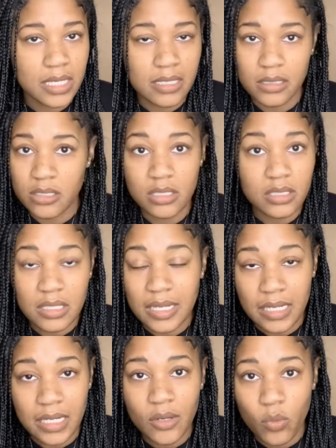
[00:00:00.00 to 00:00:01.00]
is just
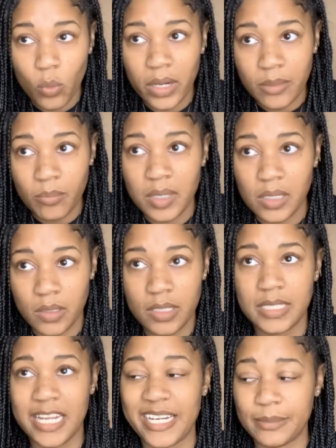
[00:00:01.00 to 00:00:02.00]
eating one meal a
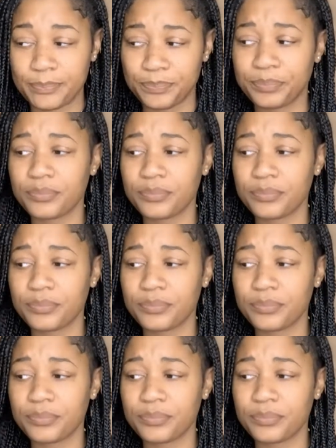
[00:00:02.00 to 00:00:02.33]
day.